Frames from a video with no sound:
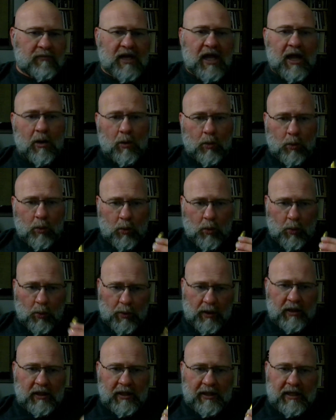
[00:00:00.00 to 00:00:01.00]
I
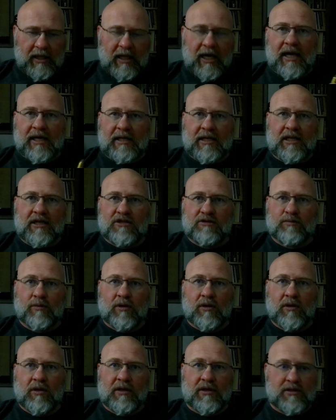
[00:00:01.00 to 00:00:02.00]
really like these
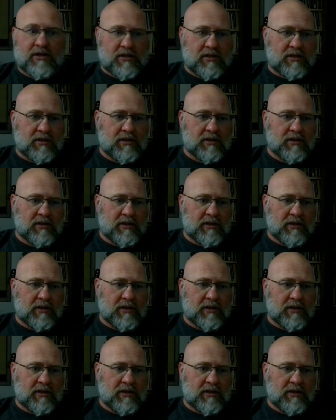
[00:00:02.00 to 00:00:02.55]
bullets.